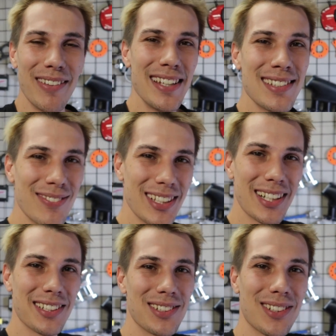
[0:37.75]
Here's something
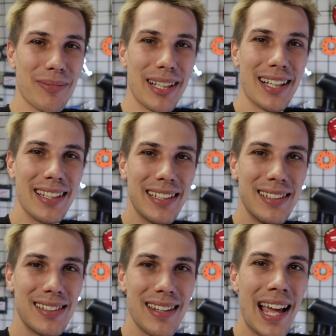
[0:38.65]
I can talk about,
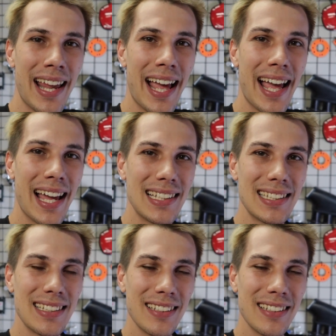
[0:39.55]
is that hat.